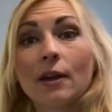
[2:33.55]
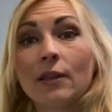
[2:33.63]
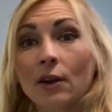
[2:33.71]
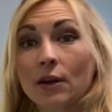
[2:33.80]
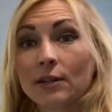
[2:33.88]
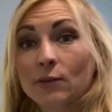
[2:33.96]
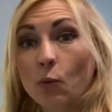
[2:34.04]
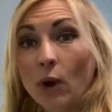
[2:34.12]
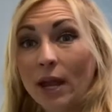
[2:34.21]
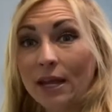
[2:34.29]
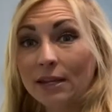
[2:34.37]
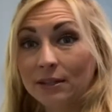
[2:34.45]
There is
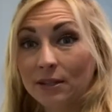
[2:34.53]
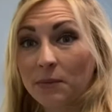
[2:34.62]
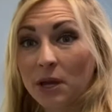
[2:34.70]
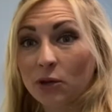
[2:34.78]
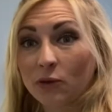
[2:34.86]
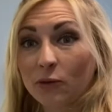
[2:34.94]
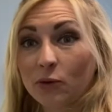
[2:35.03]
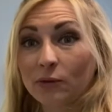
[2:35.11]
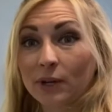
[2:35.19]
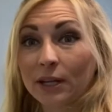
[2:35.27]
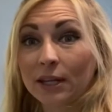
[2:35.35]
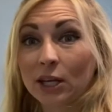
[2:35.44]
ways to make your food
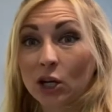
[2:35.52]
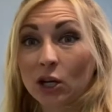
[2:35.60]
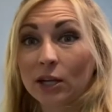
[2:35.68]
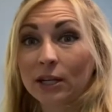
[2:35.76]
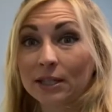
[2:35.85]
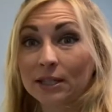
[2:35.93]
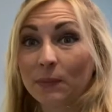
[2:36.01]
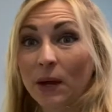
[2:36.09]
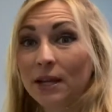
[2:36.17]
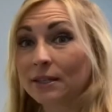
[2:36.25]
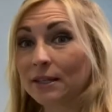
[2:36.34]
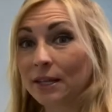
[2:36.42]
really good and
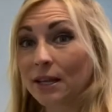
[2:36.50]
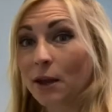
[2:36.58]
spicy